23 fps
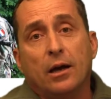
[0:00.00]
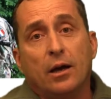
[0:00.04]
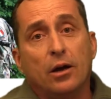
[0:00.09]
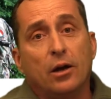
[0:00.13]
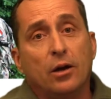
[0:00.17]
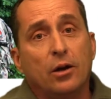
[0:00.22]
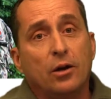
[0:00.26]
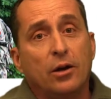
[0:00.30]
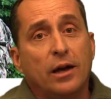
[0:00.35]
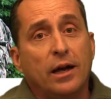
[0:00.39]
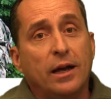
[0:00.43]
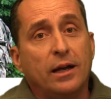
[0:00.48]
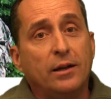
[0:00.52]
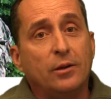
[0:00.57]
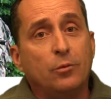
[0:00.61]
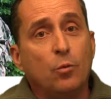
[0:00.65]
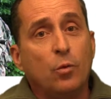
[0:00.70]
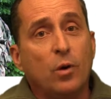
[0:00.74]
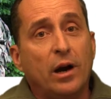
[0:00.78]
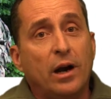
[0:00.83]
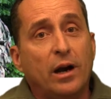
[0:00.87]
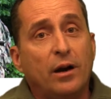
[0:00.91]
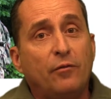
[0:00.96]
uh,
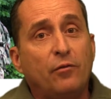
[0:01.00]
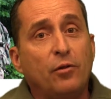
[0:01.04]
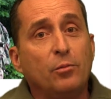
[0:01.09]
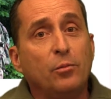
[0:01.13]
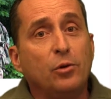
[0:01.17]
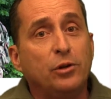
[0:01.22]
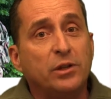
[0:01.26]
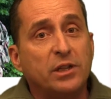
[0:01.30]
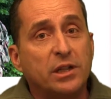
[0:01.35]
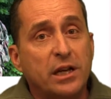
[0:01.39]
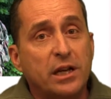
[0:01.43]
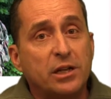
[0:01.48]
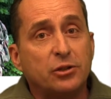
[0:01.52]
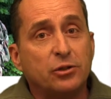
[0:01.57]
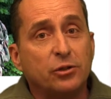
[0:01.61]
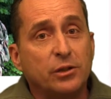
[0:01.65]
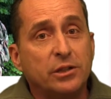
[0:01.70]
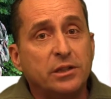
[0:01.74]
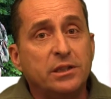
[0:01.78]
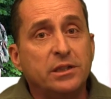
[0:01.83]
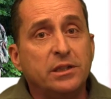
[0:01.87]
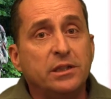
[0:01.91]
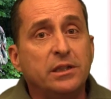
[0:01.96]
and where the
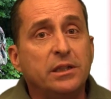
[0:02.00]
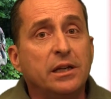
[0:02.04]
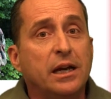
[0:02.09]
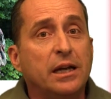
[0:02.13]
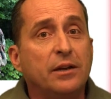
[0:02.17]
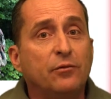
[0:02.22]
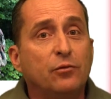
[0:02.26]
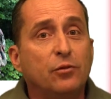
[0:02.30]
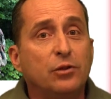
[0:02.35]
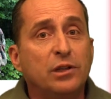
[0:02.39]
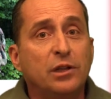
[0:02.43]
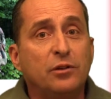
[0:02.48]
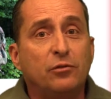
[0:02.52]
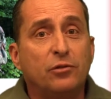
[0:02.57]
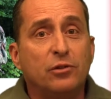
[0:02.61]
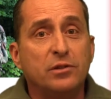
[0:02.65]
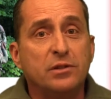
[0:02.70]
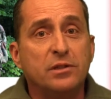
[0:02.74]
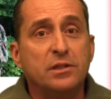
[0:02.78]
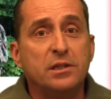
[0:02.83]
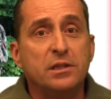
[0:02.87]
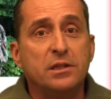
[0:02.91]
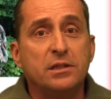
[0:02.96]
multinationality and the
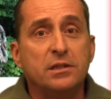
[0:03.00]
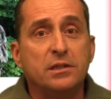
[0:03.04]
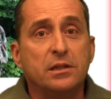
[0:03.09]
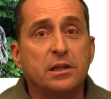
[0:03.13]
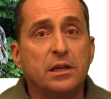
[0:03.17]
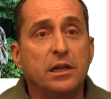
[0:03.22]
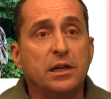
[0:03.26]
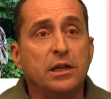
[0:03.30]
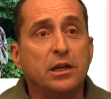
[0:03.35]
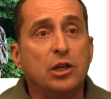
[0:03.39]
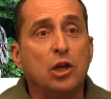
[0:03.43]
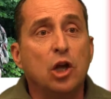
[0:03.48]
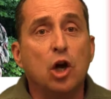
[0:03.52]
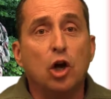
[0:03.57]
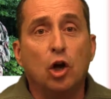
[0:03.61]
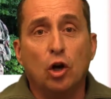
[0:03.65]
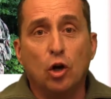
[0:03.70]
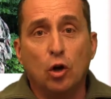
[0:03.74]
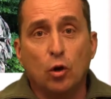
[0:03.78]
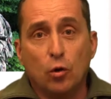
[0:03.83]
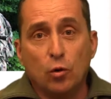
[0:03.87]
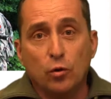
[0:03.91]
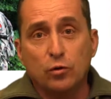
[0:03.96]
differences in
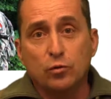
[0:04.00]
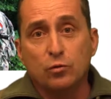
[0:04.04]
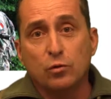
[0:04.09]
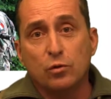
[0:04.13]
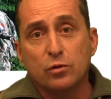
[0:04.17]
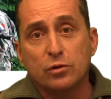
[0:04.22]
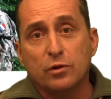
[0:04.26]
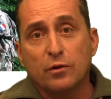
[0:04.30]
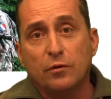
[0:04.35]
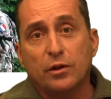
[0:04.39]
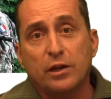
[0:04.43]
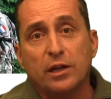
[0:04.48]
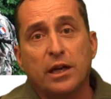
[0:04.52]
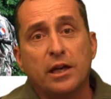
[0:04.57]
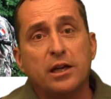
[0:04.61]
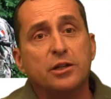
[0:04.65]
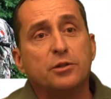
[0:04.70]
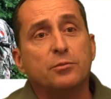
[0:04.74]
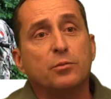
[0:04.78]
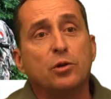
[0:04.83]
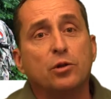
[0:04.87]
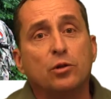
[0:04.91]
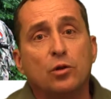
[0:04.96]
laws, rules of
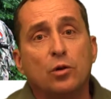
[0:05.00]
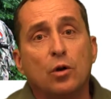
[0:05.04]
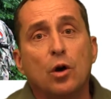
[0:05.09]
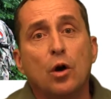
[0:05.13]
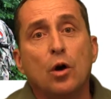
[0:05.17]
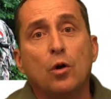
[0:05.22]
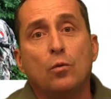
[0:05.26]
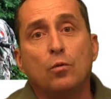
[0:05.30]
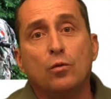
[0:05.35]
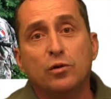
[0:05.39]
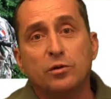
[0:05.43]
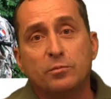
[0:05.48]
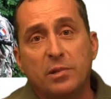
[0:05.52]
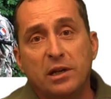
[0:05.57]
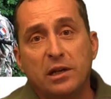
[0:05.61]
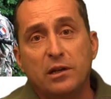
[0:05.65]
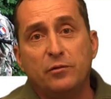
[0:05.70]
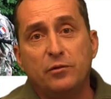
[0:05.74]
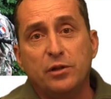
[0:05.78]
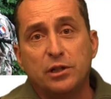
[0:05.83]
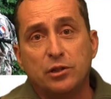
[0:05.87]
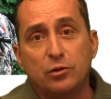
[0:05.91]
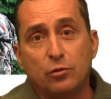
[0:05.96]
engagement was
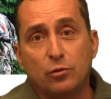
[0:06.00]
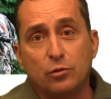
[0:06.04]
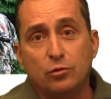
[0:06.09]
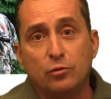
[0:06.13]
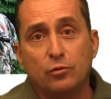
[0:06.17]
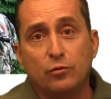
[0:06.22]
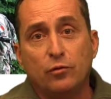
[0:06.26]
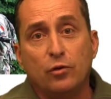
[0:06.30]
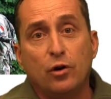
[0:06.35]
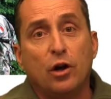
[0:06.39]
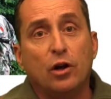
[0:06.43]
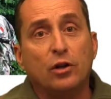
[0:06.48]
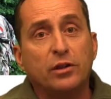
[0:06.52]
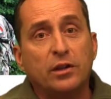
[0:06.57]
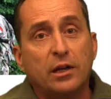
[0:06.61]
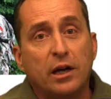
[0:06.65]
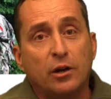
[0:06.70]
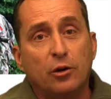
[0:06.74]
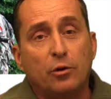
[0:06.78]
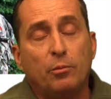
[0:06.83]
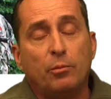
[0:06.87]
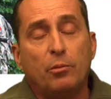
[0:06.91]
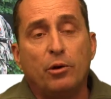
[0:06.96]
beneficial to the
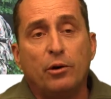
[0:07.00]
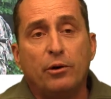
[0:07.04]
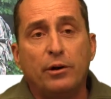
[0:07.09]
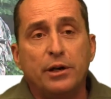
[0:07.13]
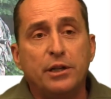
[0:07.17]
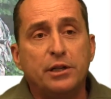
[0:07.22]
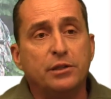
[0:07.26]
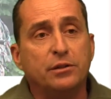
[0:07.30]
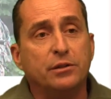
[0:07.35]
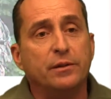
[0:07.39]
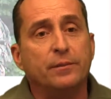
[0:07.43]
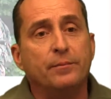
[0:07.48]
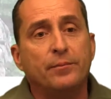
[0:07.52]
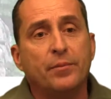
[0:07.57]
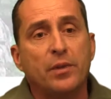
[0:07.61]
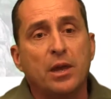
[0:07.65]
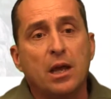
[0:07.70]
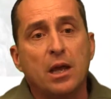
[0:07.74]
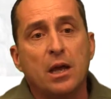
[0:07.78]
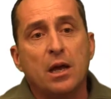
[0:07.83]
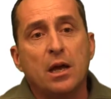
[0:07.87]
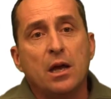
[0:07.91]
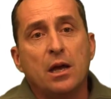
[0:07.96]
entire operation.
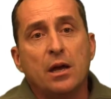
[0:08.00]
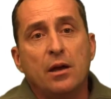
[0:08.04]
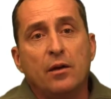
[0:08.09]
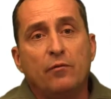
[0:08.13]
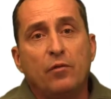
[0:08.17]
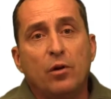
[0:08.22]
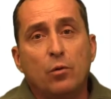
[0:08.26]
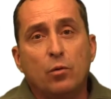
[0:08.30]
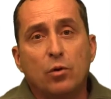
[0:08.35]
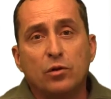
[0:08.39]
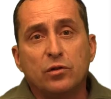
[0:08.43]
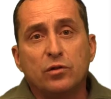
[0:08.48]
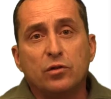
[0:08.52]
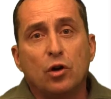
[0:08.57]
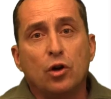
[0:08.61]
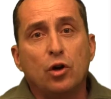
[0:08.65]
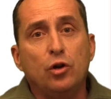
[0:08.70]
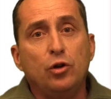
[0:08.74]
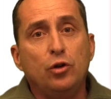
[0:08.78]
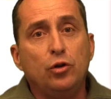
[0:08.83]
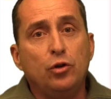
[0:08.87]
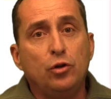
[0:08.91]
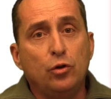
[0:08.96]
There was
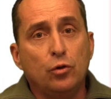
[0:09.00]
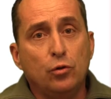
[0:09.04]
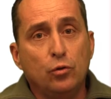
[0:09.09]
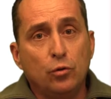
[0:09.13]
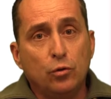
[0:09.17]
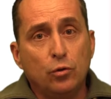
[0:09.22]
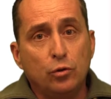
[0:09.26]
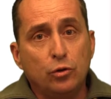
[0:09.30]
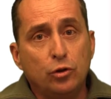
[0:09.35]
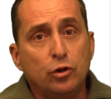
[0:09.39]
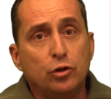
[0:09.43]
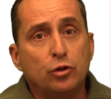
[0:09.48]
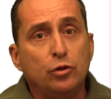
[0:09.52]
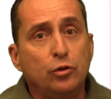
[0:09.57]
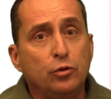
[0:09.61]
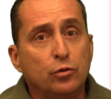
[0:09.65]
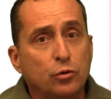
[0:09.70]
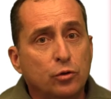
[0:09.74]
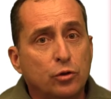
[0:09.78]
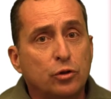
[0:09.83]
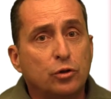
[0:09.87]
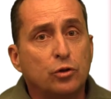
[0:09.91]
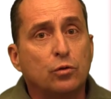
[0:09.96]
a huge,
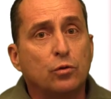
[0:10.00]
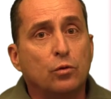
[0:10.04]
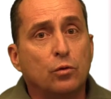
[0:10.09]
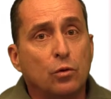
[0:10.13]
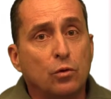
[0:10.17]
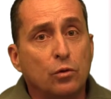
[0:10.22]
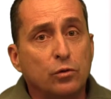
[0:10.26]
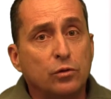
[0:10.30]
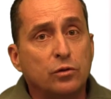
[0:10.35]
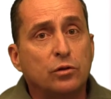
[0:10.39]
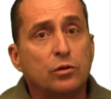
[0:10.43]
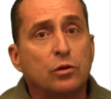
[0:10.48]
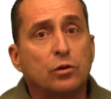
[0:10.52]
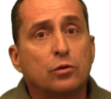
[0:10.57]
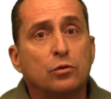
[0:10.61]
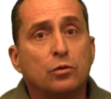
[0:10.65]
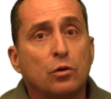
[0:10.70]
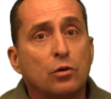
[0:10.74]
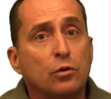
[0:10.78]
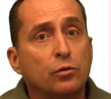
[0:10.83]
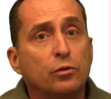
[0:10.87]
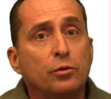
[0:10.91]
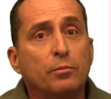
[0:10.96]
huge cross,
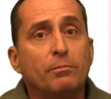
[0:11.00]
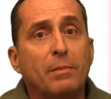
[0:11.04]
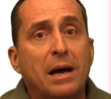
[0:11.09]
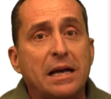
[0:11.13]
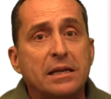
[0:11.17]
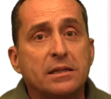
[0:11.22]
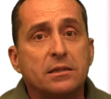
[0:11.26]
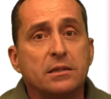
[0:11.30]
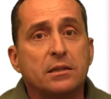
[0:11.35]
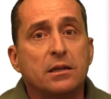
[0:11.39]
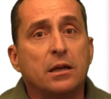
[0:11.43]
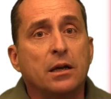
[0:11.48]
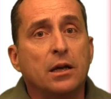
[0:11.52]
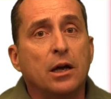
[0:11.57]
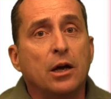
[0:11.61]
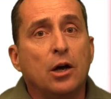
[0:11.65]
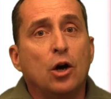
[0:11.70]
crowd massed